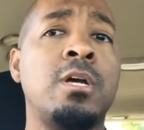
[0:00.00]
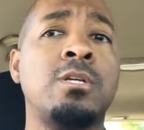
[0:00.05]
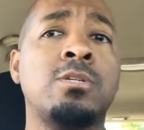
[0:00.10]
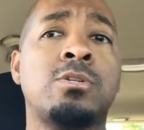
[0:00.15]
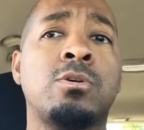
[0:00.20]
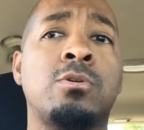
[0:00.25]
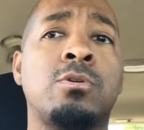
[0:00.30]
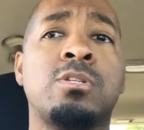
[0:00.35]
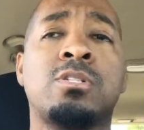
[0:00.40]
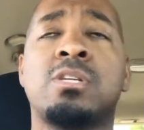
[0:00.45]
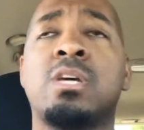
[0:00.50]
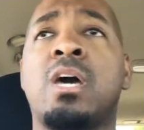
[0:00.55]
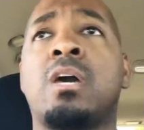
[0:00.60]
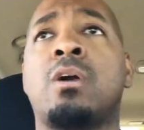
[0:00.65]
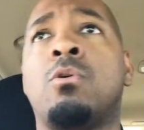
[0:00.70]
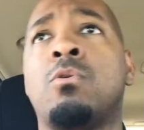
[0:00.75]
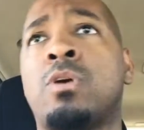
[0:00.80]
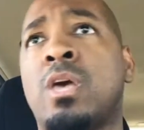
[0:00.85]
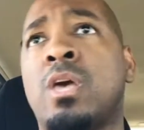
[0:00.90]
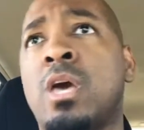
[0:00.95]
So it's
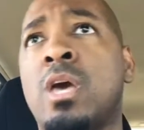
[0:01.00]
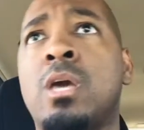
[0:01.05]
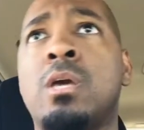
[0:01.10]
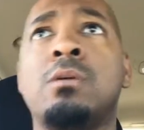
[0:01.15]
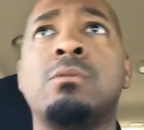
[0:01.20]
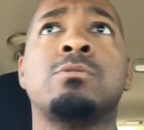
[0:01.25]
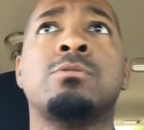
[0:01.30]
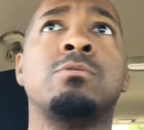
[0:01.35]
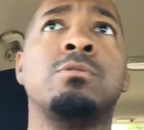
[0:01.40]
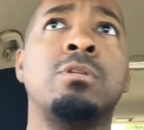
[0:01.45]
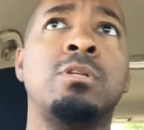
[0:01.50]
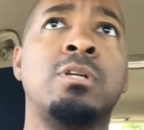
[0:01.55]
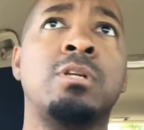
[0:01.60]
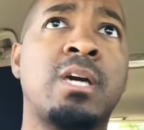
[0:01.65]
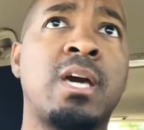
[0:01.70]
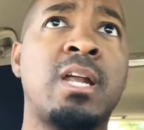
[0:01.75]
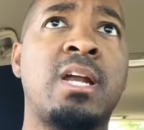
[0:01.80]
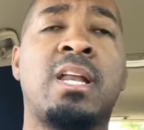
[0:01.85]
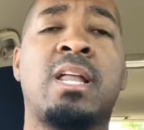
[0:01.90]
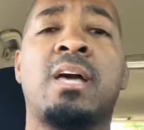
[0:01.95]
like, okay, so you look
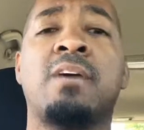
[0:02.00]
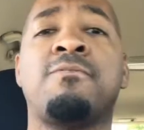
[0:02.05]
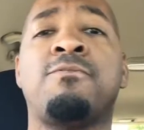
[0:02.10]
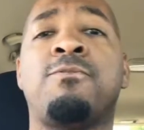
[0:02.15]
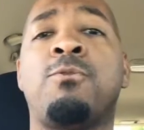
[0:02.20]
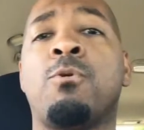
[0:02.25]
at it like